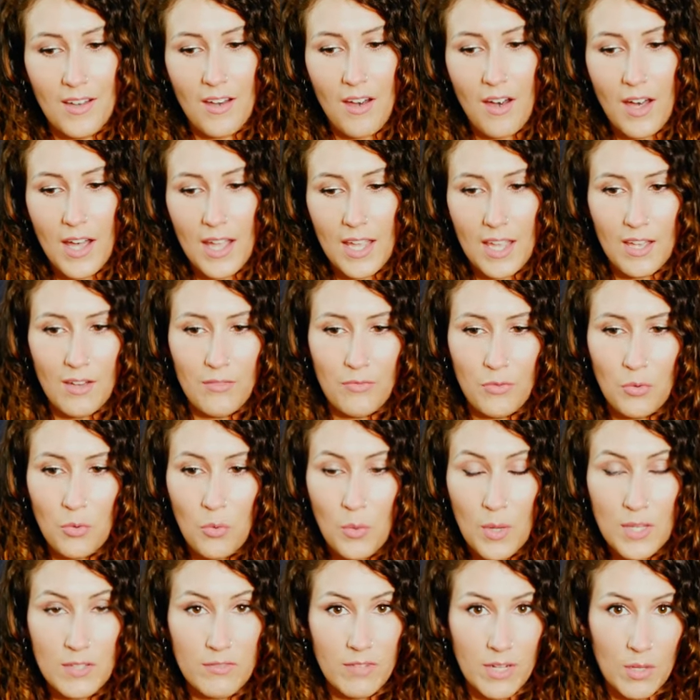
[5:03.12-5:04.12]
I have
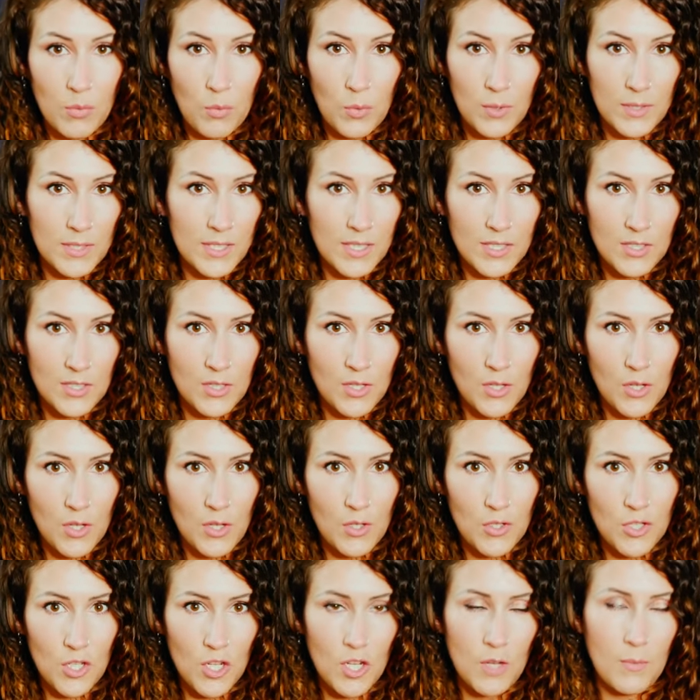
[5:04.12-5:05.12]
always really wanted to do
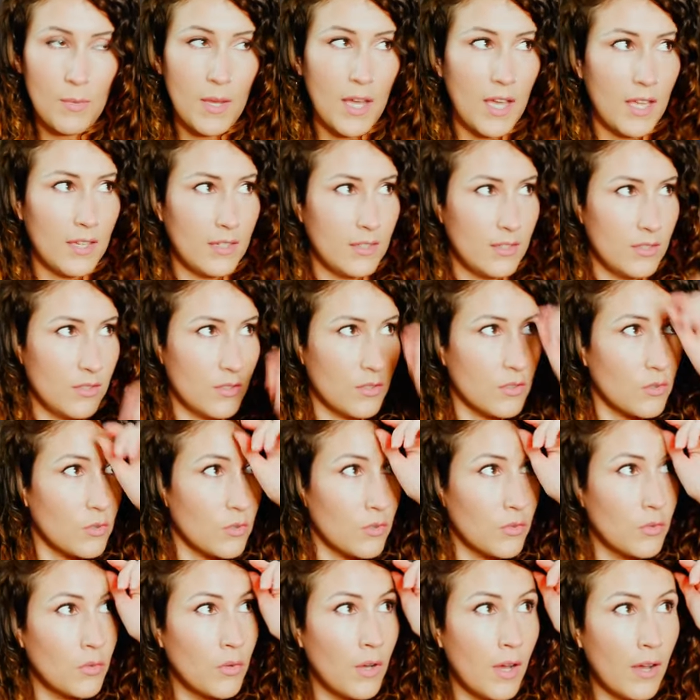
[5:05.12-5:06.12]
YouTube and
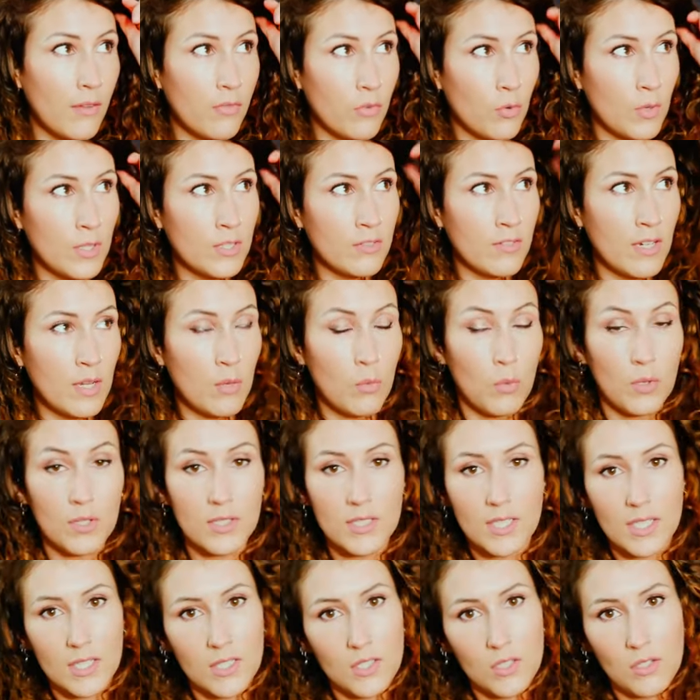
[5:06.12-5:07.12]
have always really
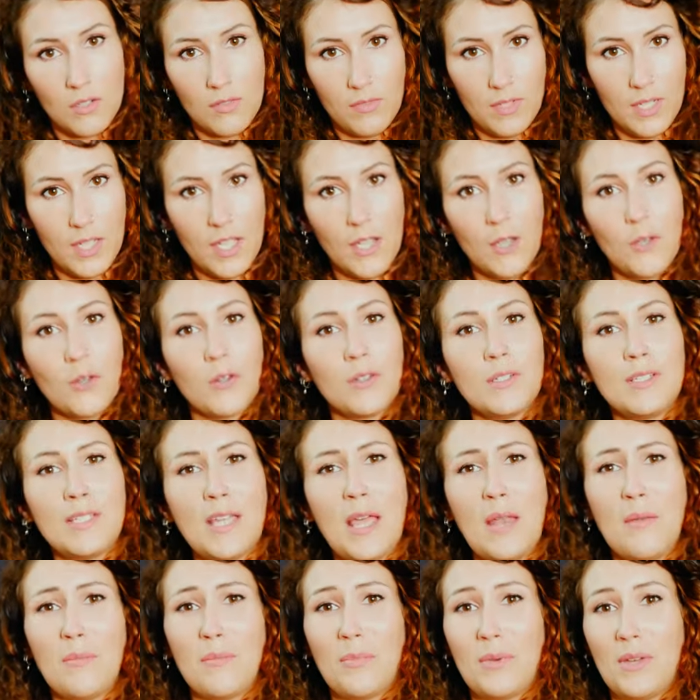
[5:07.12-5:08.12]
wanted to do video
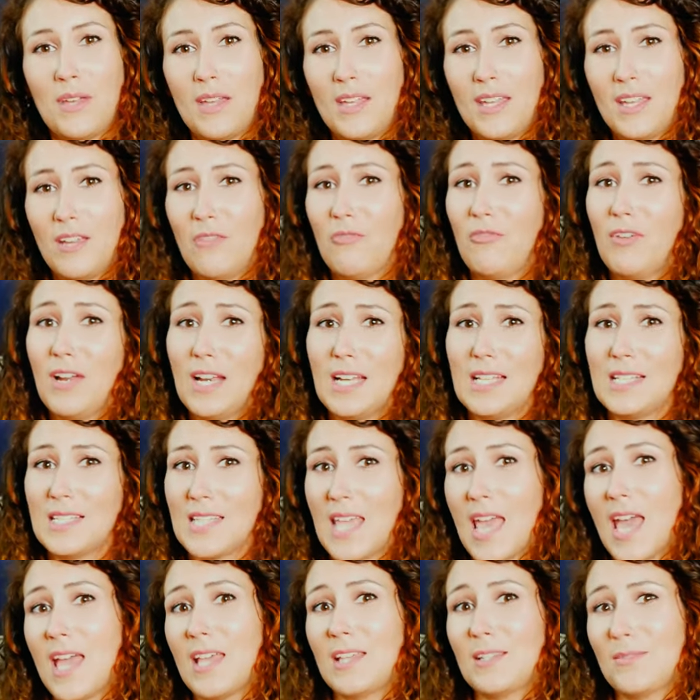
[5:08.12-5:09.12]
content, but it really
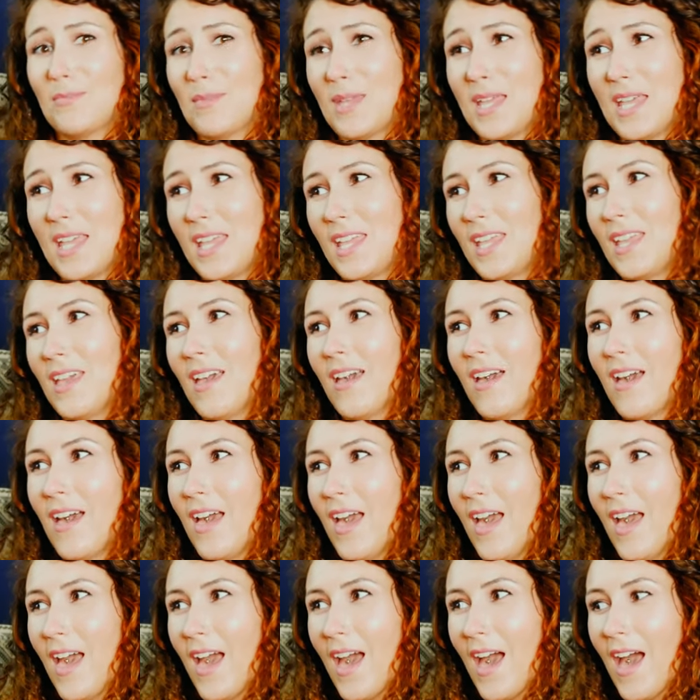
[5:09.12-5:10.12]
scares me
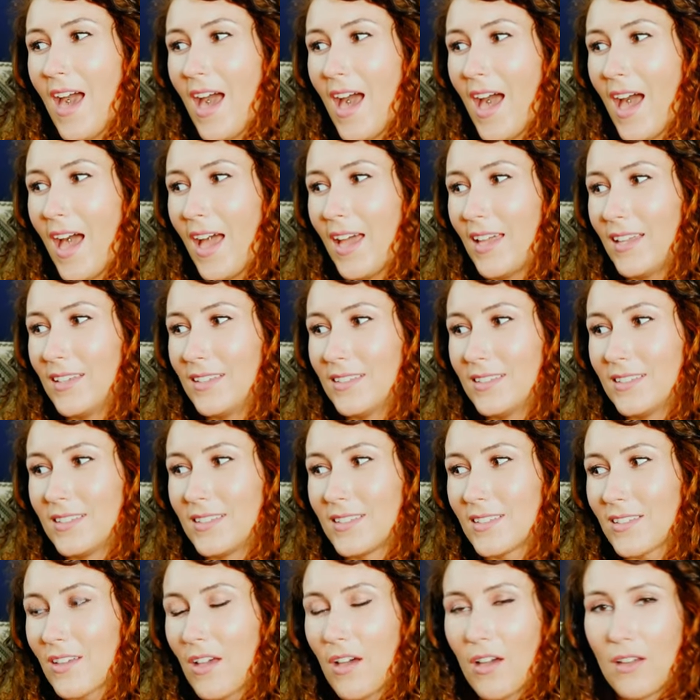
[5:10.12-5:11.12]

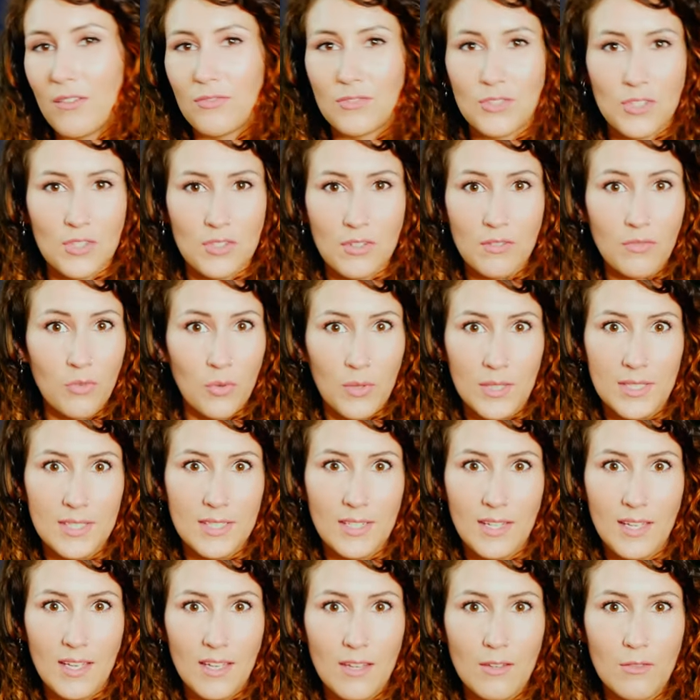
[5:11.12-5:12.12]
and I've just
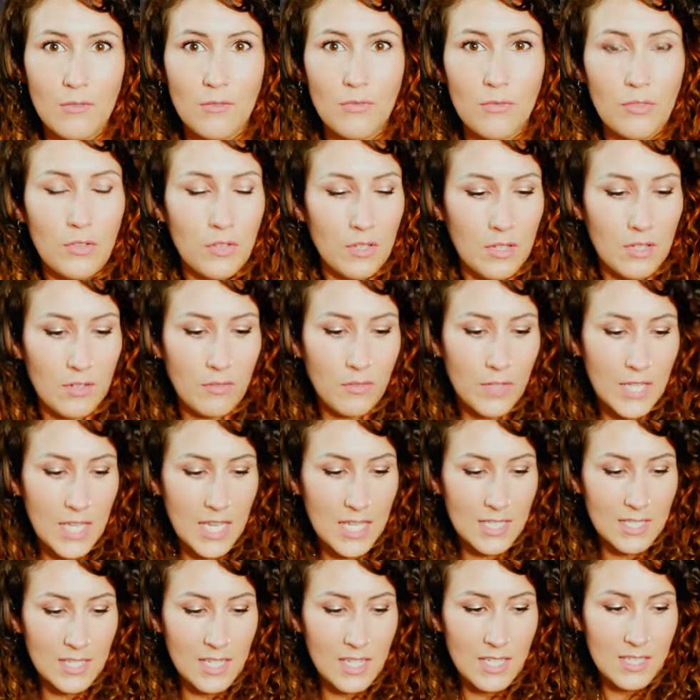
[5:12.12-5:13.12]
avoided it for
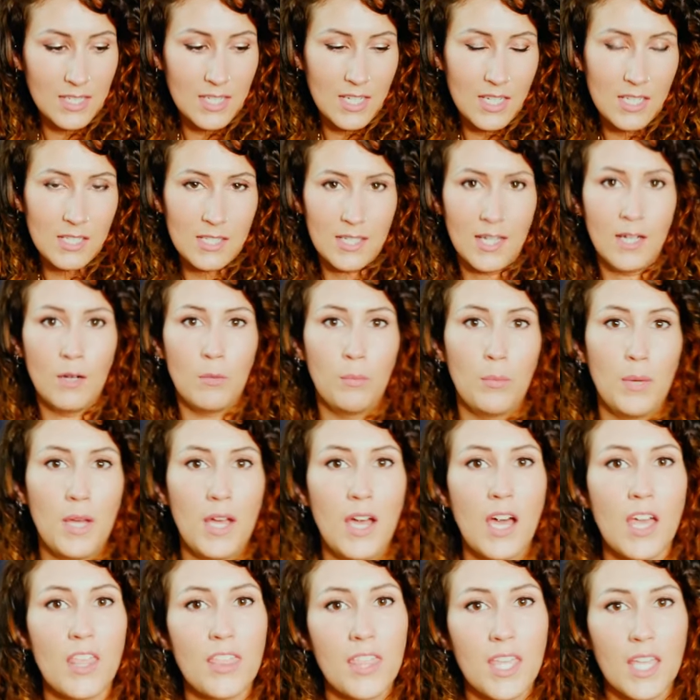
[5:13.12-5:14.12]
years and years and years now.
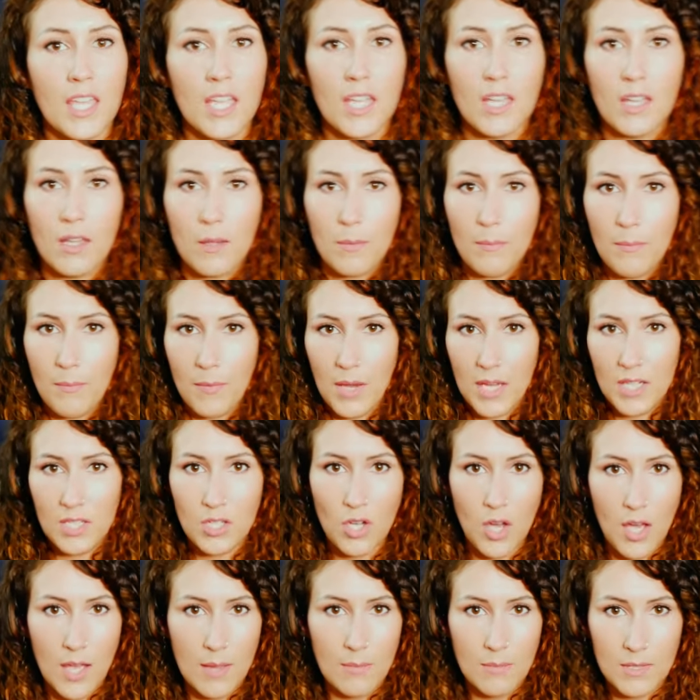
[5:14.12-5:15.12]
But I think my
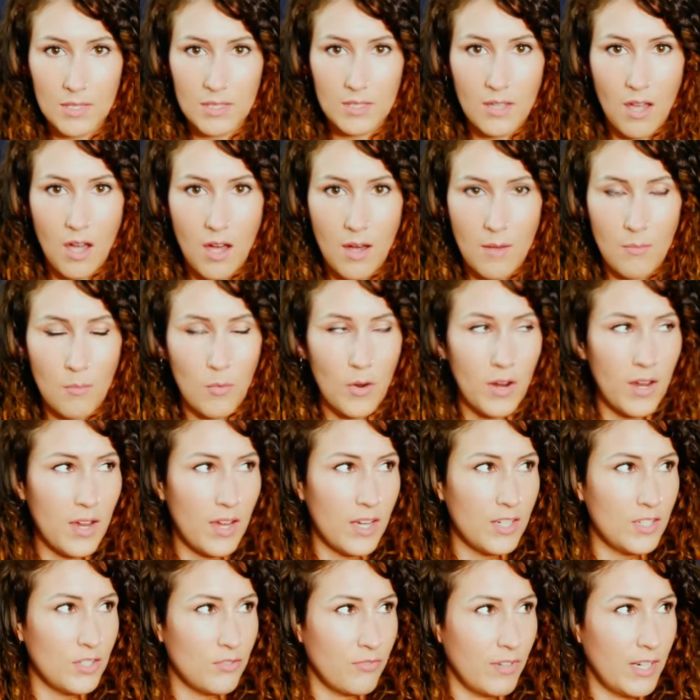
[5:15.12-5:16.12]
time has come where
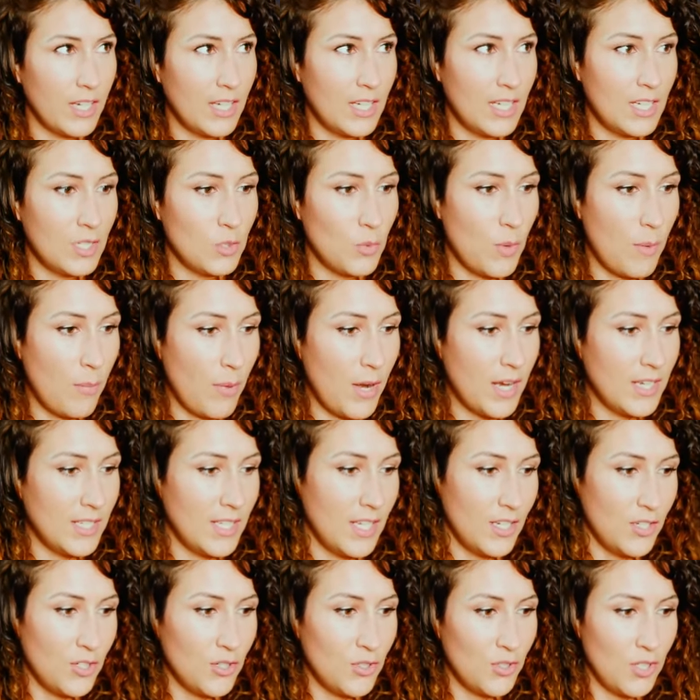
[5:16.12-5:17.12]
I just really need to embrace
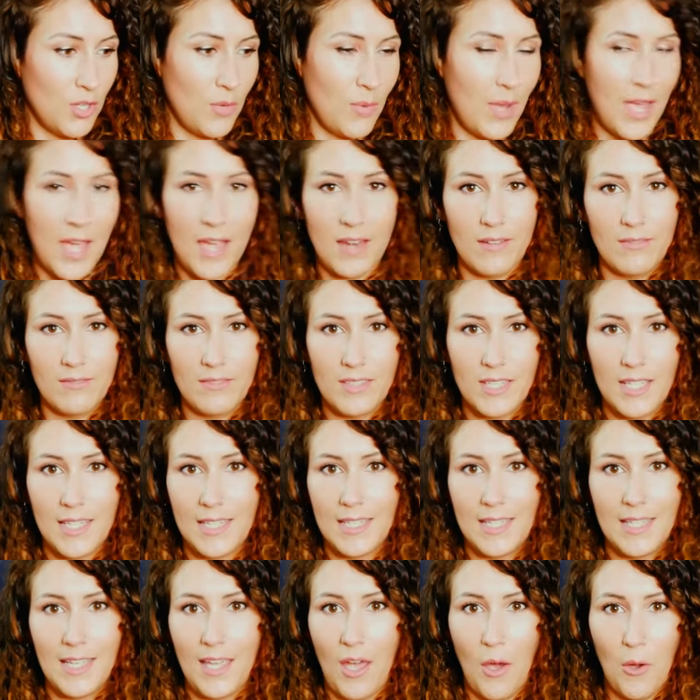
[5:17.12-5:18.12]
it and just do it and
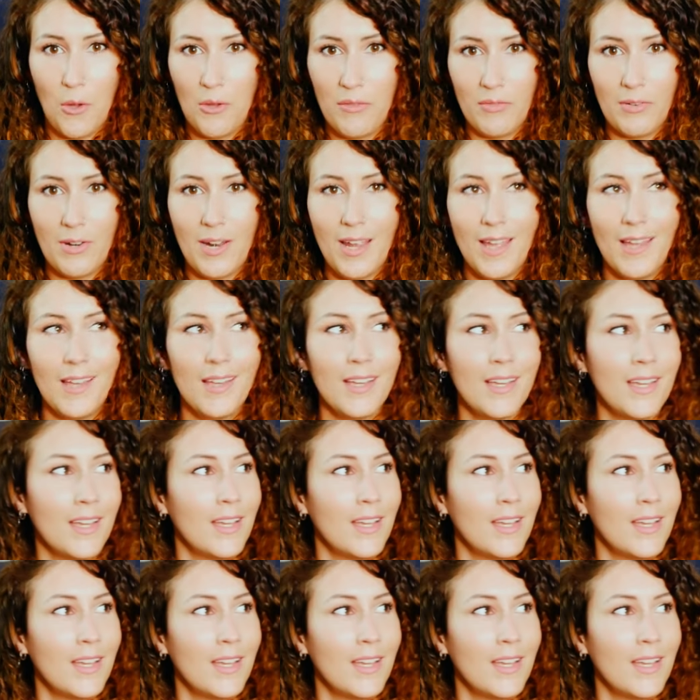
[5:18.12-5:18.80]
get over it.